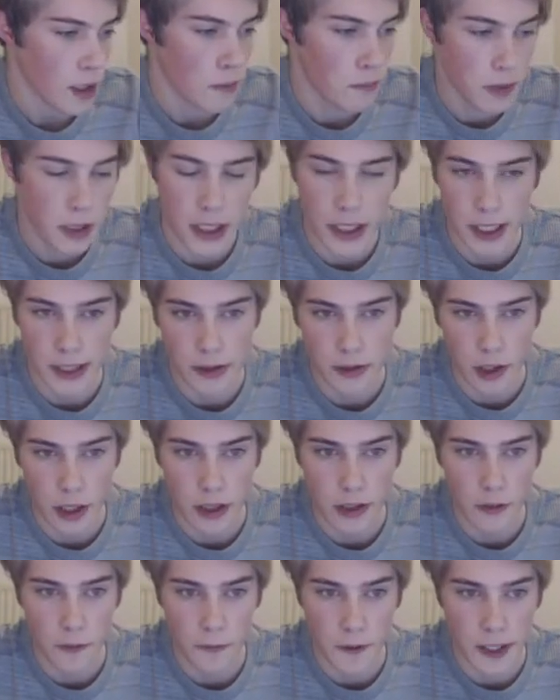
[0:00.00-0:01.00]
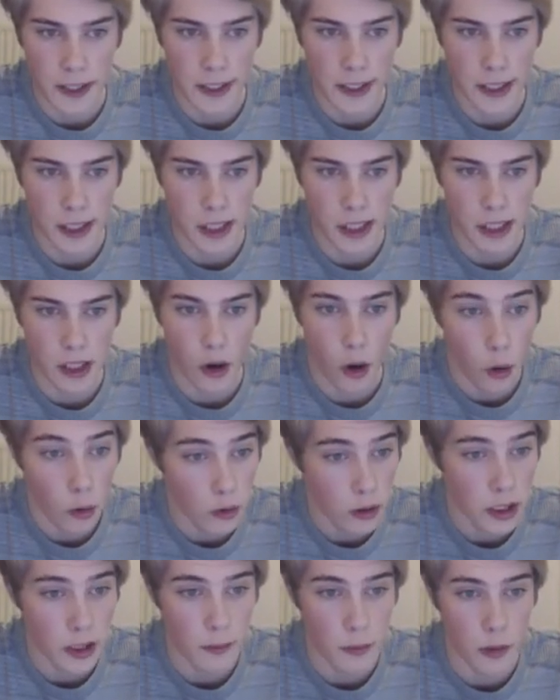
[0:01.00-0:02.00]
but yeah, try to find the
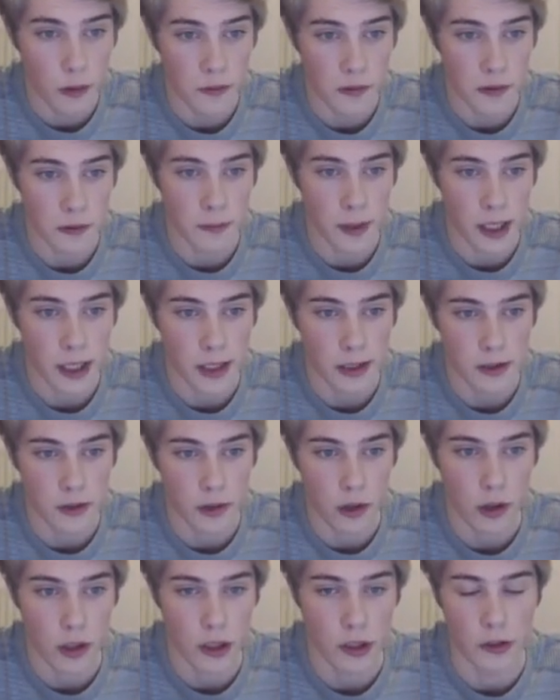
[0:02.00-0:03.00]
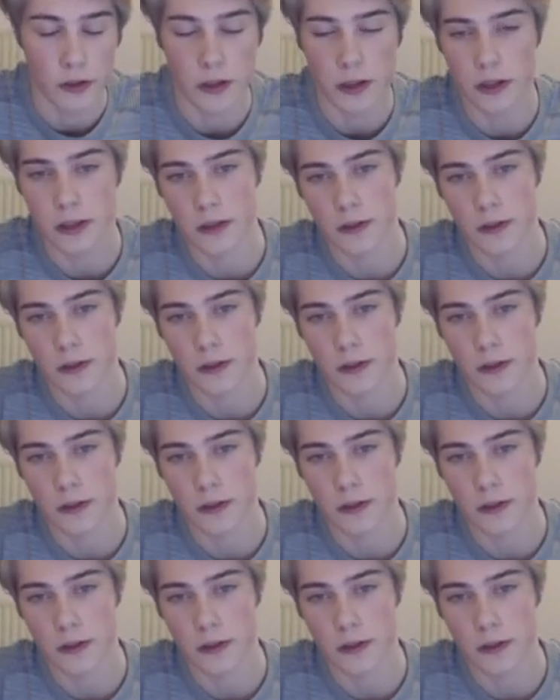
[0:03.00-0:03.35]
only move to make a draw here.